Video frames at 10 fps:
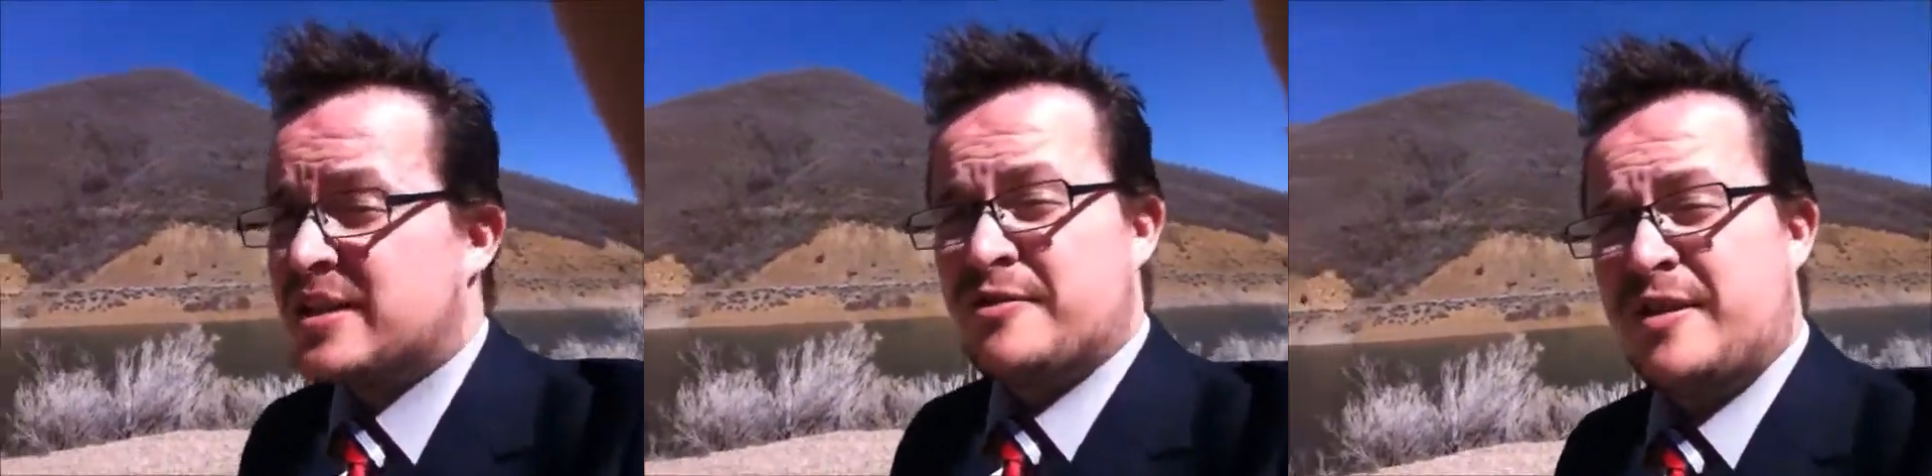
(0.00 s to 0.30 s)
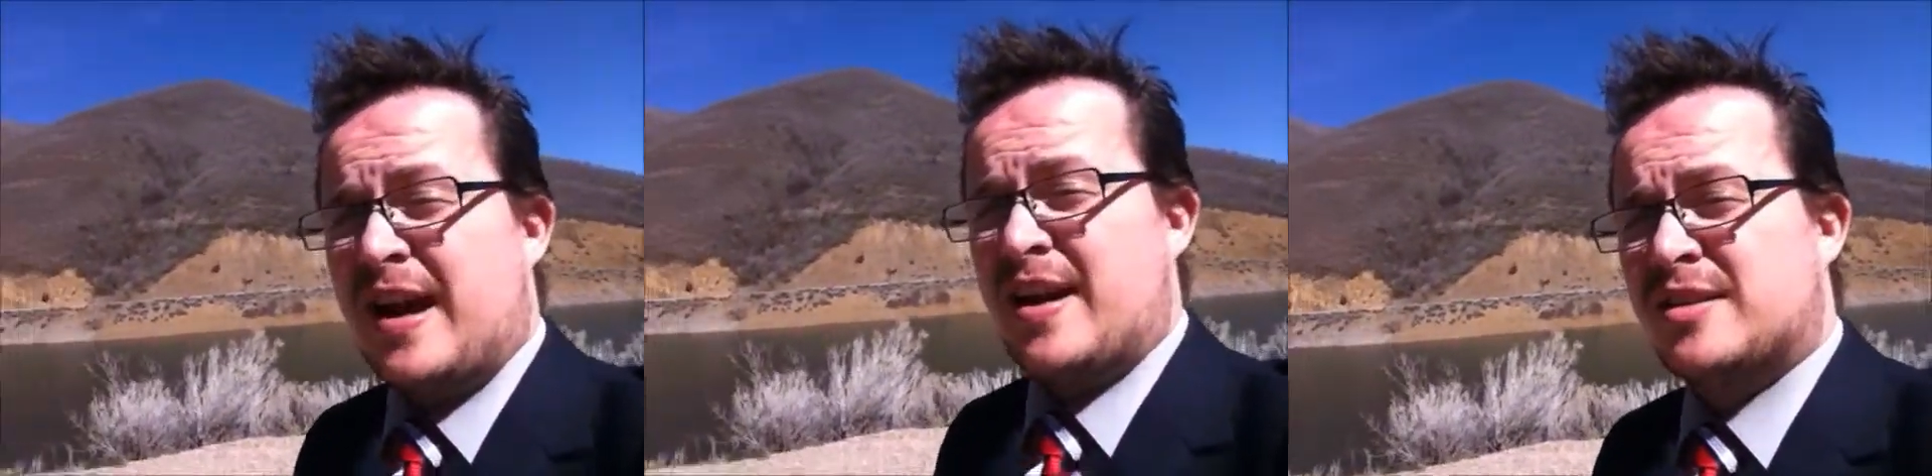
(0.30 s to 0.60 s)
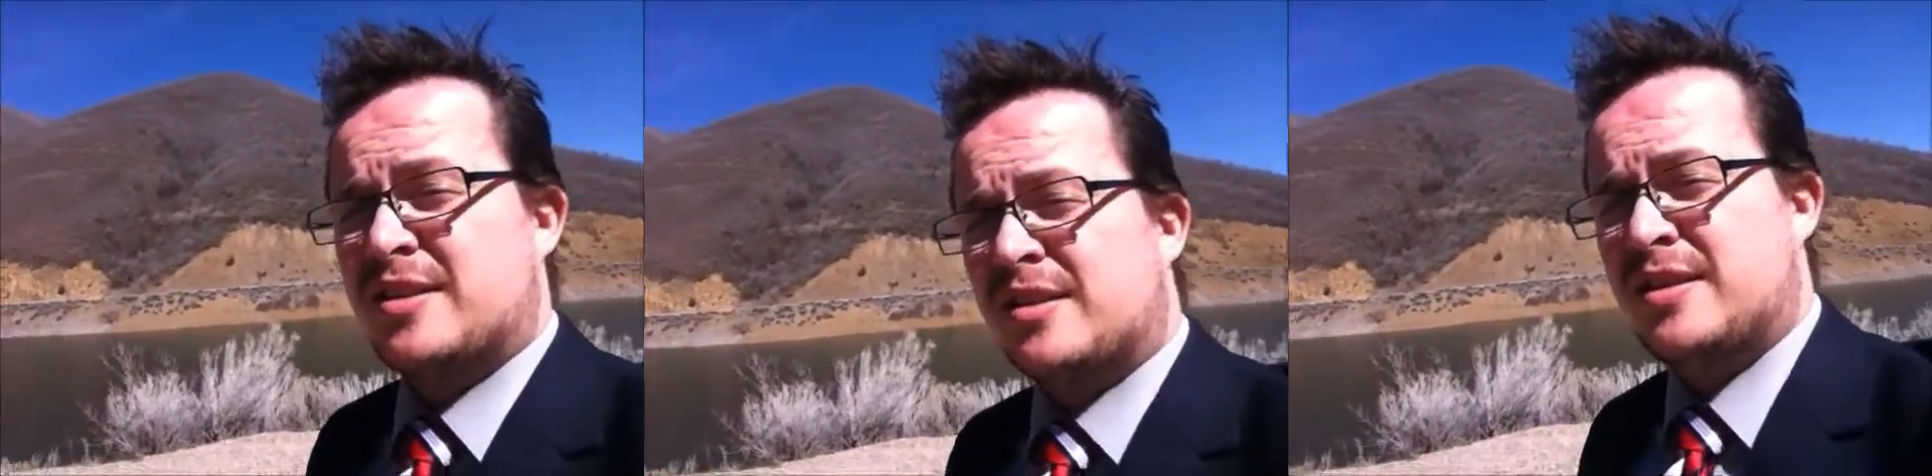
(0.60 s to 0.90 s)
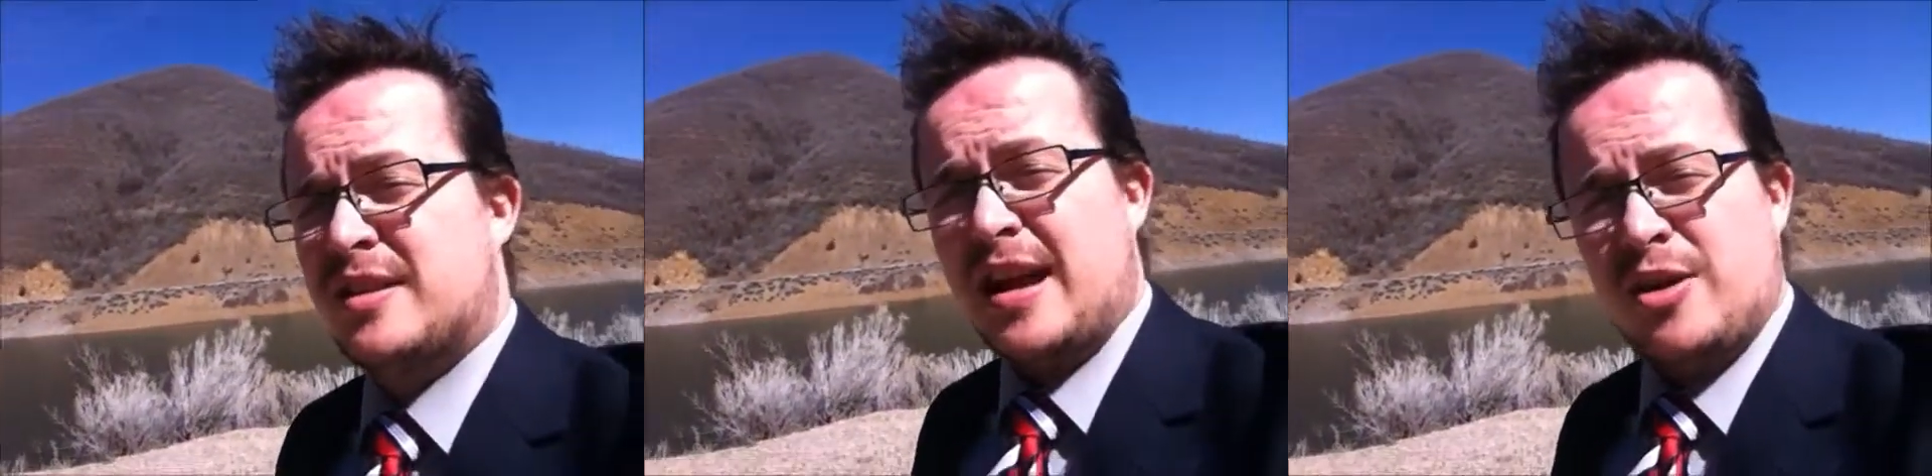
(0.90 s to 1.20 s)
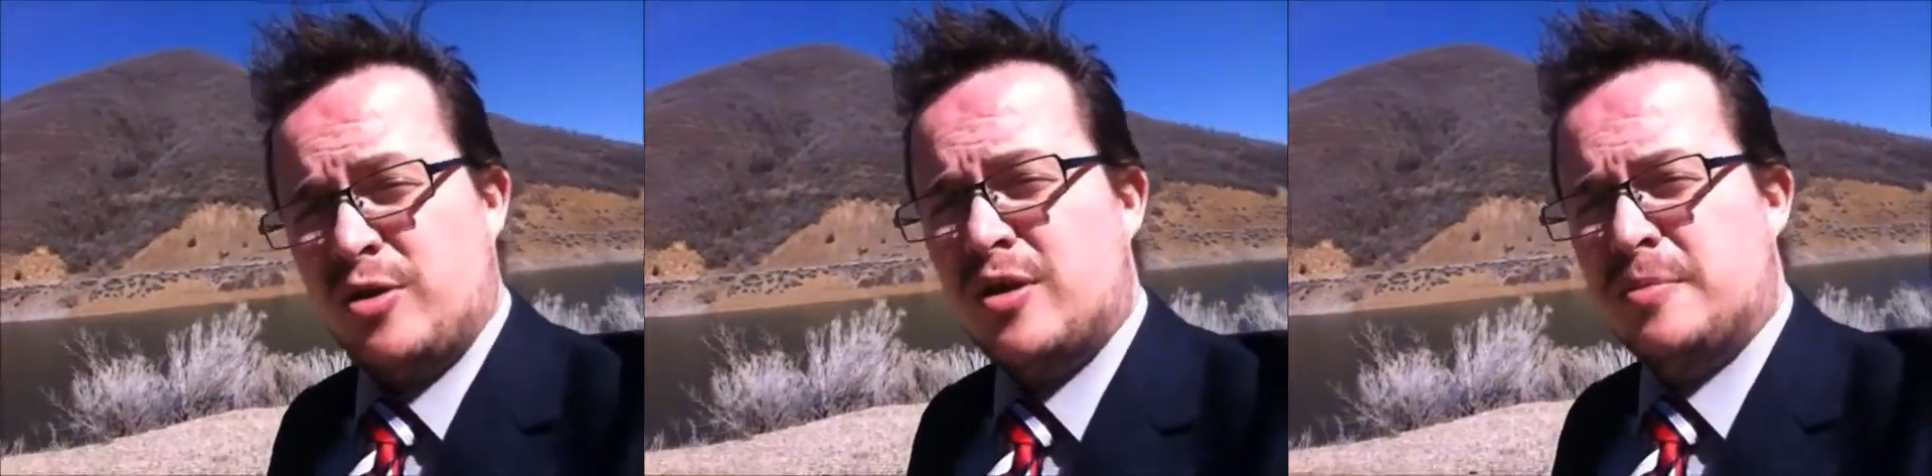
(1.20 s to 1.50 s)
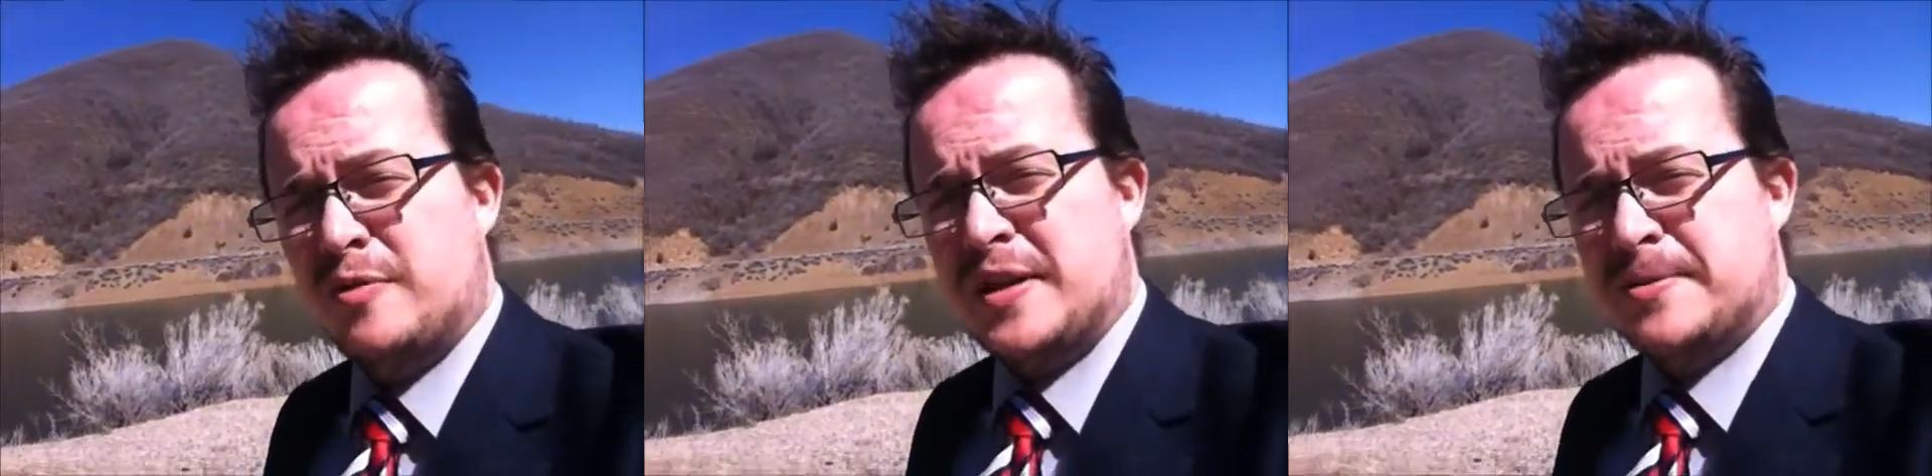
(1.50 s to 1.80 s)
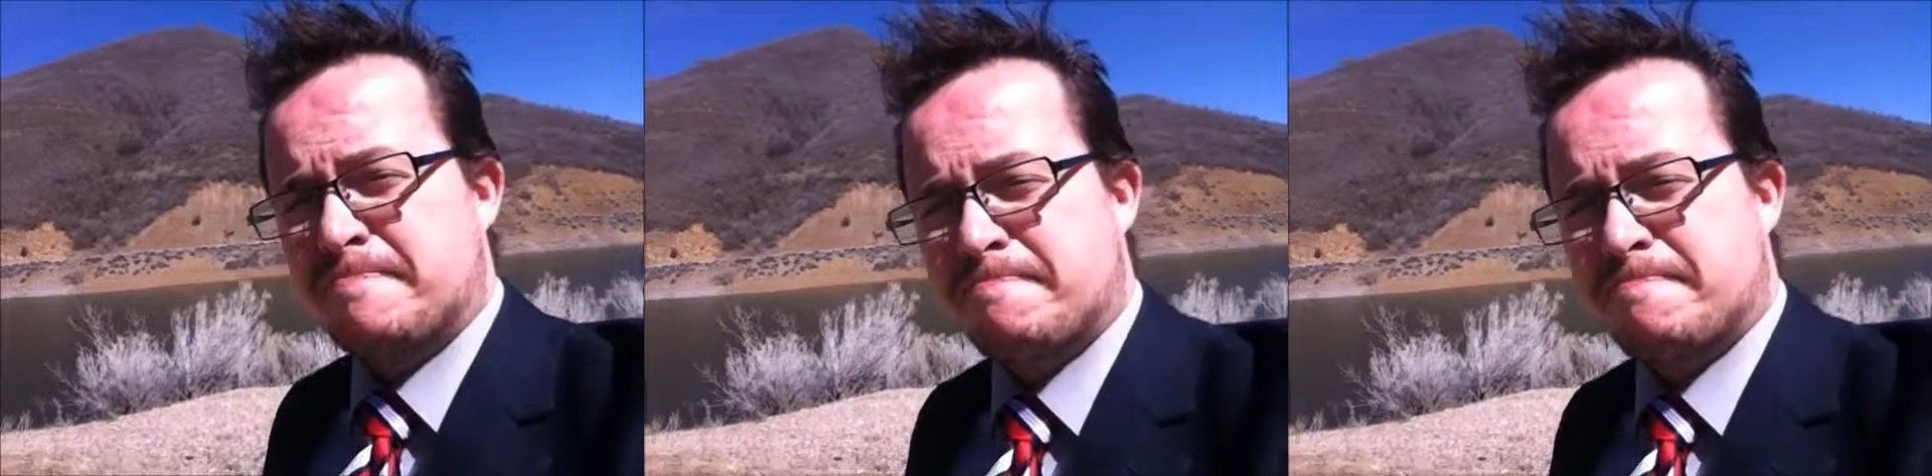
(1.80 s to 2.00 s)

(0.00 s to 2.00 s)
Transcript: in fact, a horror movie.